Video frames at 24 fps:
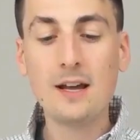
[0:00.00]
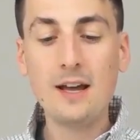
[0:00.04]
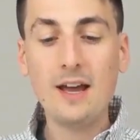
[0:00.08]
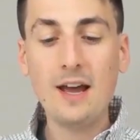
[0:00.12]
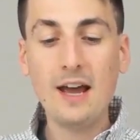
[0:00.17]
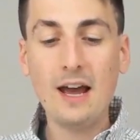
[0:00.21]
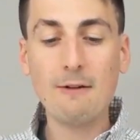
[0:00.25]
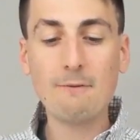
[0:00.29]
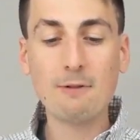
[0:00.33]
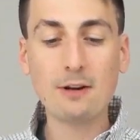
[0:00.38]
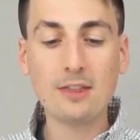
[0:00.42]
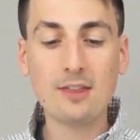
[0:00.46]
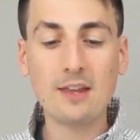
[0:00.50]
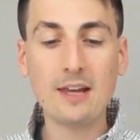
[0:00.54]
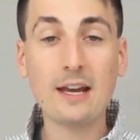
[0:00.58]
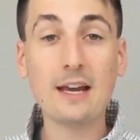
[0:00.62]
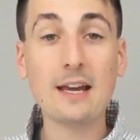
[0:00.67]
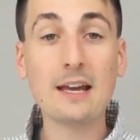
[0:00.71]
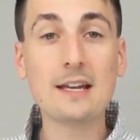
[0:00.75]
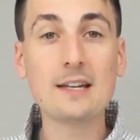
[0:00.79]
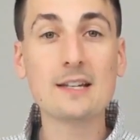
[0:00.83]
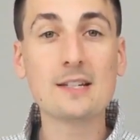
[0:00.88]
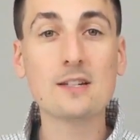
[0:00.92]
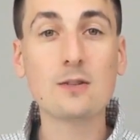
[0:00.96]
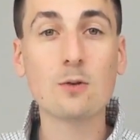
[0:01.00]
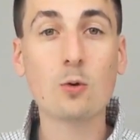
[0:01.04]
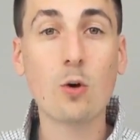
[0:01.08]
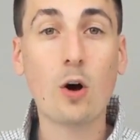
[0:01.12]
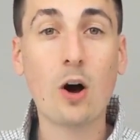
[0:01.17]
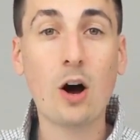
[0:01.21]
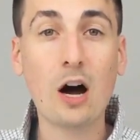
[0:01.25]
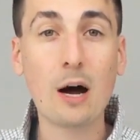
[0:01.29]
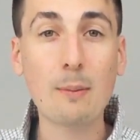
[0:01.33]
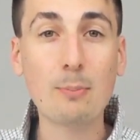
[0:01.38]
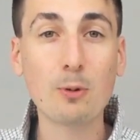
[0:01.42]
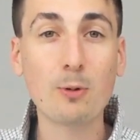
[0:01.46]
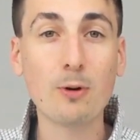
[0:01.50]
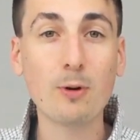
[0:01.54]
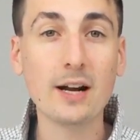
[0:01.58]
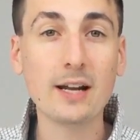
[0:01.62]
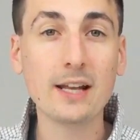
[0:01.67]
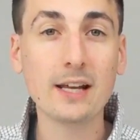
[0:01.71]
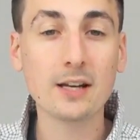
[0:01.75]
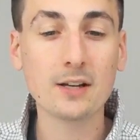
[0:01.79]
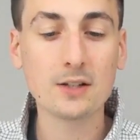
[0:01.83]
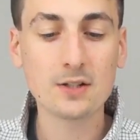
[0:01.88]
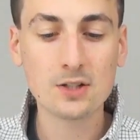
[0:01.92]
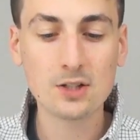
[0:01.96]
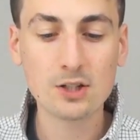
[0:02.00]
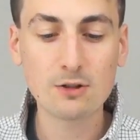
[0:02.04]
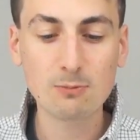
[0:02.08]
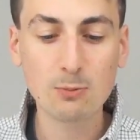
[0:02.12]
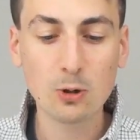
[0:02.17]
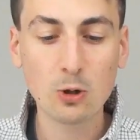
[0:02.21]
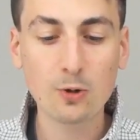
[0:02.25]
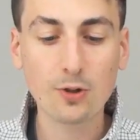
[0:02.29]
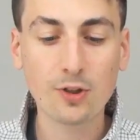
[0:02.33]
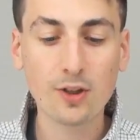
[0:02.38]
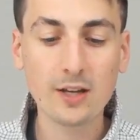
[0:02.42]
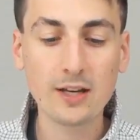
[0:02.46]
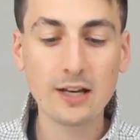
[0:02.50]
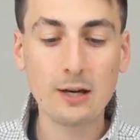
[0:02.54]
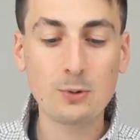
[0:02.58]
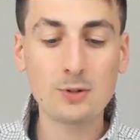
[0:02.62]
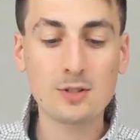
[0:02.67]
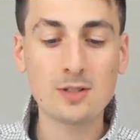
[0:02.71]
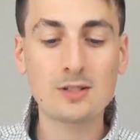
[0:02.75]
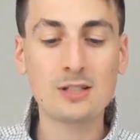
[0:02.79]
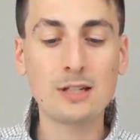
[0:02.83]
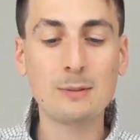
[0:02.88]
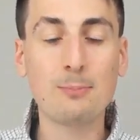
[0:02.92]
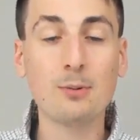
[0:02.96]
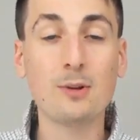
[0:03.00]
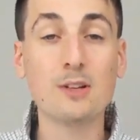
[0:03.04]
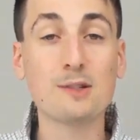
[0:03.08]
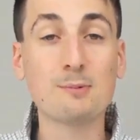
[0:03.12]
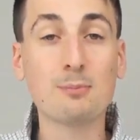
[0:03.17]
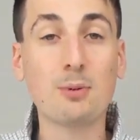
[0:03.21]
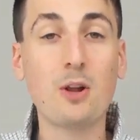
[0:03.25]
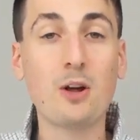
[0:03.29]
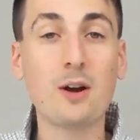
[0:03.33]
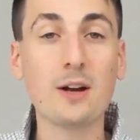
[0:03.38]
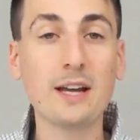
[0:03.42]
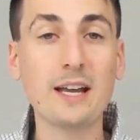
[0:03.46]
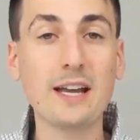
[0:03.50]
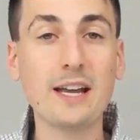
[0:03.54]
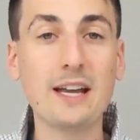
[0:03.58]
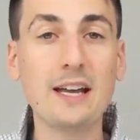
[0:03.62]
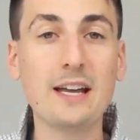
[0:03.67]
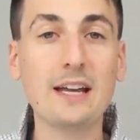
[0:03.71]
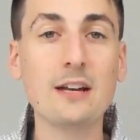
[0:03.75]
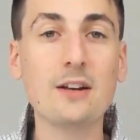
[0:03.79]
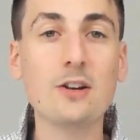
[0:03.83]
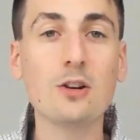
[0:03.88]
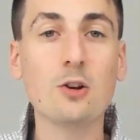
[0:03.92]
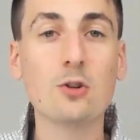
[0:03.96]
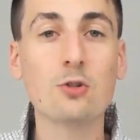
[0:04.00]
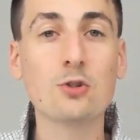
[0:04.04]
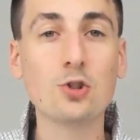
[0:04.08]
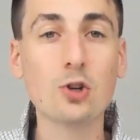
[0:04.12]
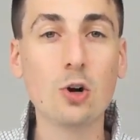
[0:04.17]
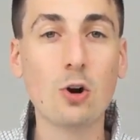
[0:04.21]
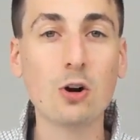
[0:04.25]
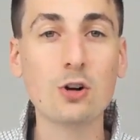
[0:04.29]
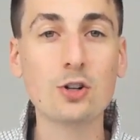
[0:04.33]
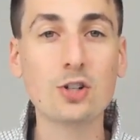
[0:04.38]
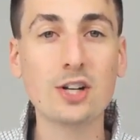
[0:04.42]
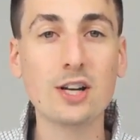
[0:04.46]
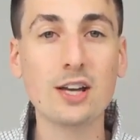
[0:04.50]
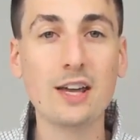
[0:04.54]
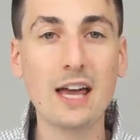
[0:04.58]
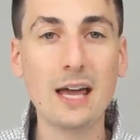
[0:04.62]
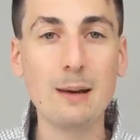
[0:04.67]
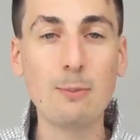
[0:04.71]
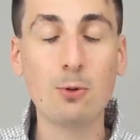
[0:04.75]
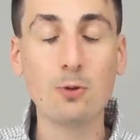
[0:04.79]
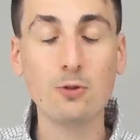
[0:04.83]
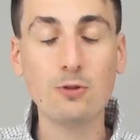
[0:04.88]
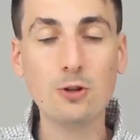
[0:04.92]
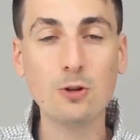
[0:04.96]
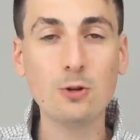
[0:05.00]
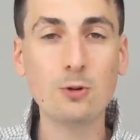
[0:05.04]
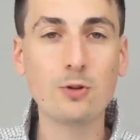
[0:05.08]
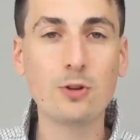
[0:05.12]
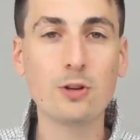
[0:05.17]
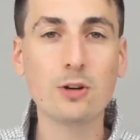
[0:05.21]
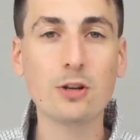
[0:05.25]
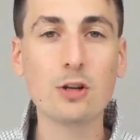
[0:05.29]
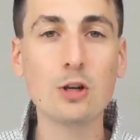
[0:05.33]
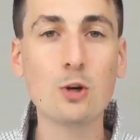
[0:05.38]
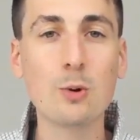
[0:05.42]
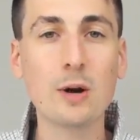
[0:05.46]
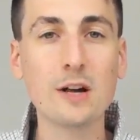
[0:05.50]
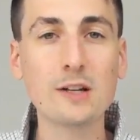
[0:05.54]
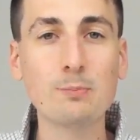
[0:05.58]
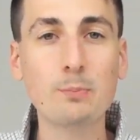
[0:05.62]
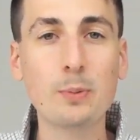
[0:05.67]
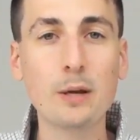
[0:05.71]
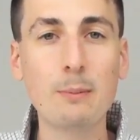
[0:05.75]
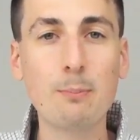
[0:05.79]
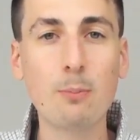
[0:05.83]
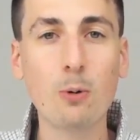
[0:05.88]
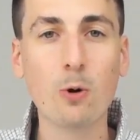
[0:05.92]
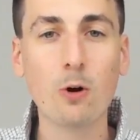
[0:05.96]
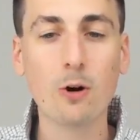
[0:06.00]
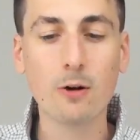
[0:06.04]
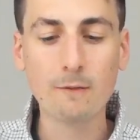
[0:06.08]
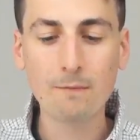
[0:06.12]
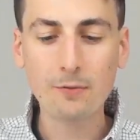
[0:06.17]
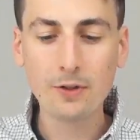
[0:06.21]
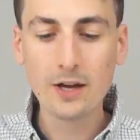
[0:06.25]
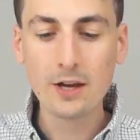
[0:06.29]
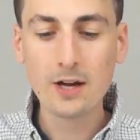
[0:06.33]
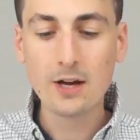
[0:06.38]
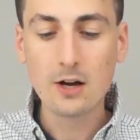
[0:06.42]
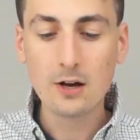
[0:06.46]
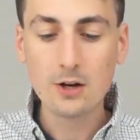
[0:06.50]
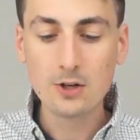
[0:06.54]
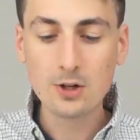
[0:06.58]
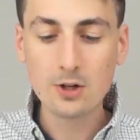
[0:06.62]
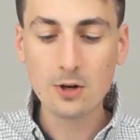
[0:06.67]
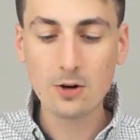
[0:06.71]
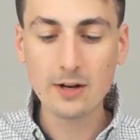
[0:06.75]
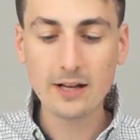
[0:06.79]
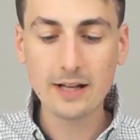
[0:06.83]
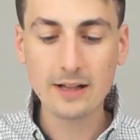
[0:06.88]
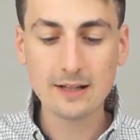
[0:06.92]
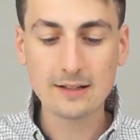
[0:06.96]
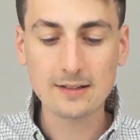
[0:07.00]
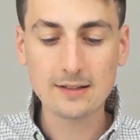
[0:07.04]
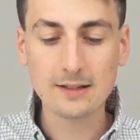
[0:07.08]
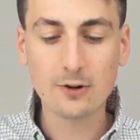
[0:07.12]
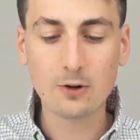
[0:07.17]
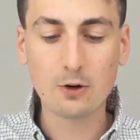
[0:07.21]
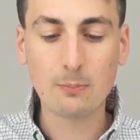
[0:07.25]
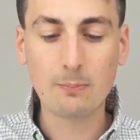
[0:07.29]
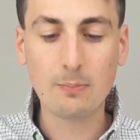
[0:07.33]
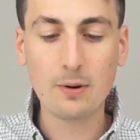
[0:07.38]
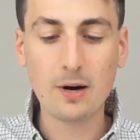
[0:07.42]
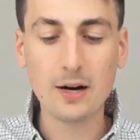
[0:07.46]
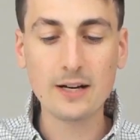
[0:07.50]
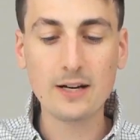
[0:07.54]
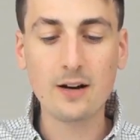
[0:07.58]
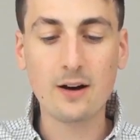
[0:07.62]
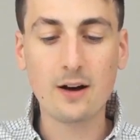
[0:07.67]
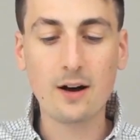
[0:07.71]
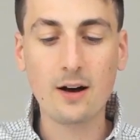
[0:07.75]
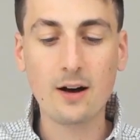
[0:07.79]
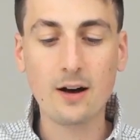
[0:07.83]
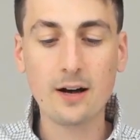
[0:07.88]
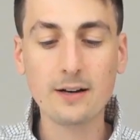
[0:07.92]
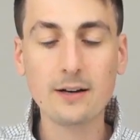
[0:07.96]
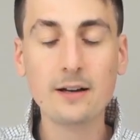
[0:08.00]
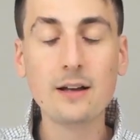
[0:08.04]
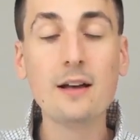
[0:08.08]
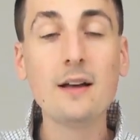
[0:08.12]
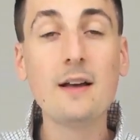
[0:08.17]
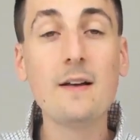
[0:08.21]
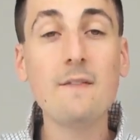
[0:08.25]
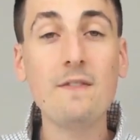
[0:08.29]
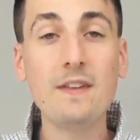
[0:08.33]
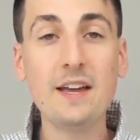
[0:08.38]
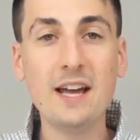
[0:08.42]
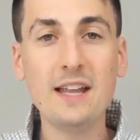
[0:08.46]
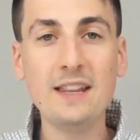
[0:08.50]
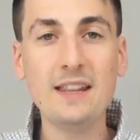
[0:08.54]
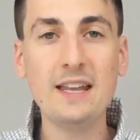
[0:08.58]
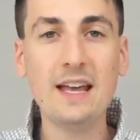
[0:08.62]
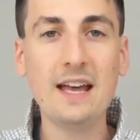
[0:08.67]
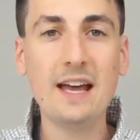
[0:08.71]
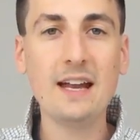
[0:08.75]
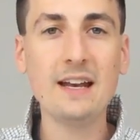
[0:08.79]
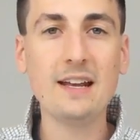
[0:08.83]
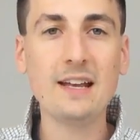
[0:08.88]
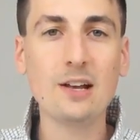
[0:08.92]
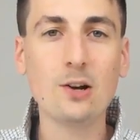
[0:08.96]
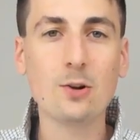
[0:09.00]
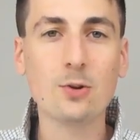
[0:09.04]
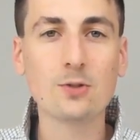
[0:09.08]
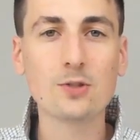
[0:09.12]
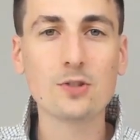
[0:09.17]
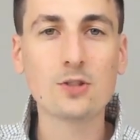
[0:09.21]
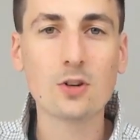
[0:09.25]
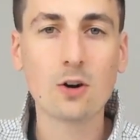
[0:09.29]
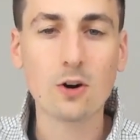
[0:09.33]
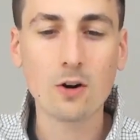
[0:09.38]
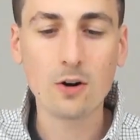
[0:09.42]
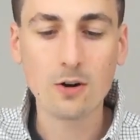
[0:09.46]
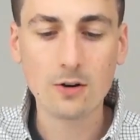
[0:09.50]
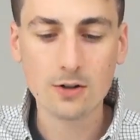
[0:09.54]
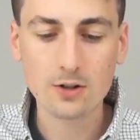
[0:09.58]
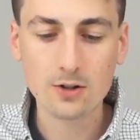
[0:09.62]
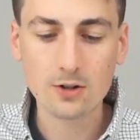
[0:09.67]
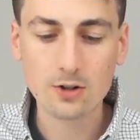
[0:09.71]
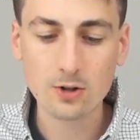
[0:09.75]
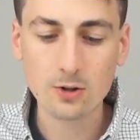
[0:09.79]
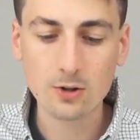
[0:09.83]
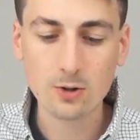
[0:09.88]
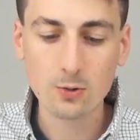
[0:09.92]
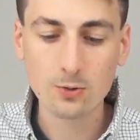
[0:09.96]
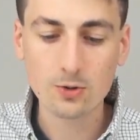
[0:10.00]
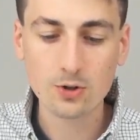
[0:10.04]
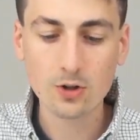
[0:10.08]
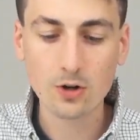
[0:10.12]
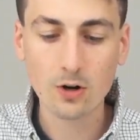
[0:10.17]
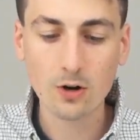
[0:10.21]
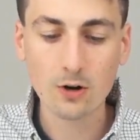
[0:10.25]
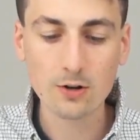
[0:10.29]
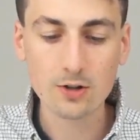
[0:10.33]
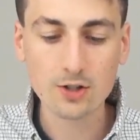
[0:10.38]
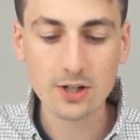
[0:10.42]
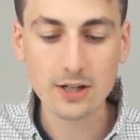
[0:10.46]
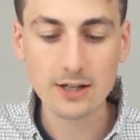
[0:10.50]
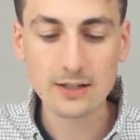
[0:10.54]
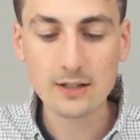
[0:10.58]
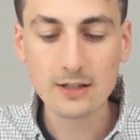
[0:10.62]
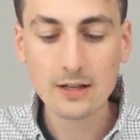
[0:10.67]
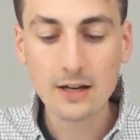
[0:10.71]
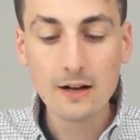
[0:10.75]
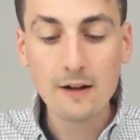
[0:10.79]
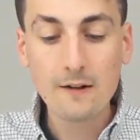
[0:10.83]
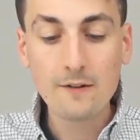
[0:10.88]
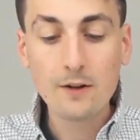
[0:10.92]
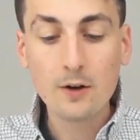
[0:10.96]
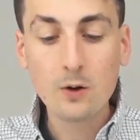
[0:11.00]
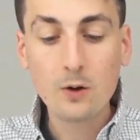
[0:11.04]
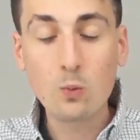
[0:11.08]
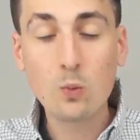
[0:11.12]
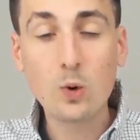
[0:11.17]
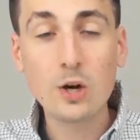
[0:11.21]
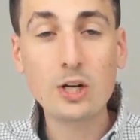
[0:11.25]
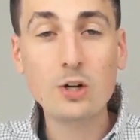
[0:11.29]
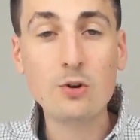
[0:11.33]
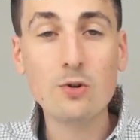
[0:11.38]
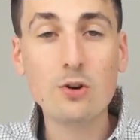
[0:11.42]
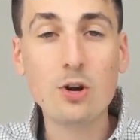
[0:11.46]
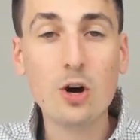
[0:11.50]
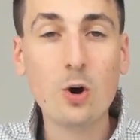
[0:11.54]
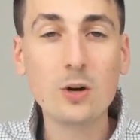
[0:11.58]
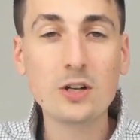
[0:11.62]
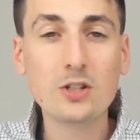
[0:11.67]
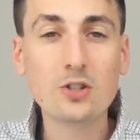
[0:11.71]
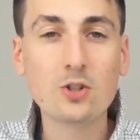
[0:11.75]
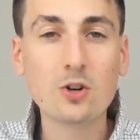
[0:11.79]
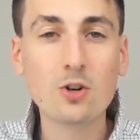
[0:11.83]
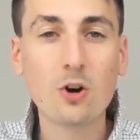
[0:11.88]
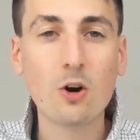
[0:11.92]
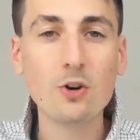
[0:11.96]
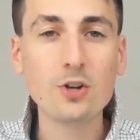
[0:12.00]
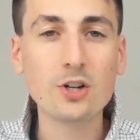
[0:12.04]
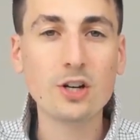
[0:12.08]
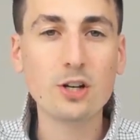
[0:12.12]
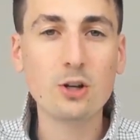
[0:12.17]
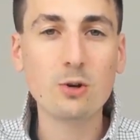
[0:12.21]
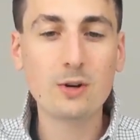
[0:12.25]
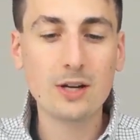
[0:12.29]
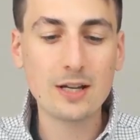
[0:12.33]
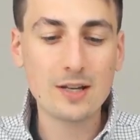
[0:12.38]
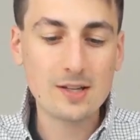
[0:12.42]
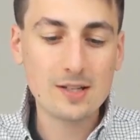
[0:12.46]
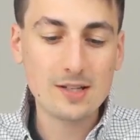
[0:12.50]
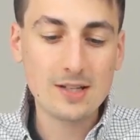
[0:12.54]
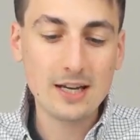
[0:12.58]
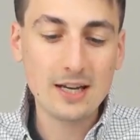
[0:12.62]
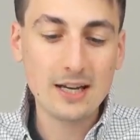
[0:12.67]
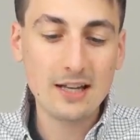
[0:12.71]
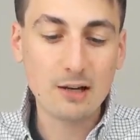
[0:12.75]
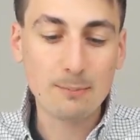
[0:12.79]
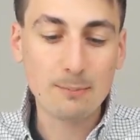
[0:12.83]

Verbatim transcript: Everything is operating smoothly. It was as simple as plugging in your charging cable to the USB port, turning this little button on, and then it'll start to charge it when you know it's charging, you can see the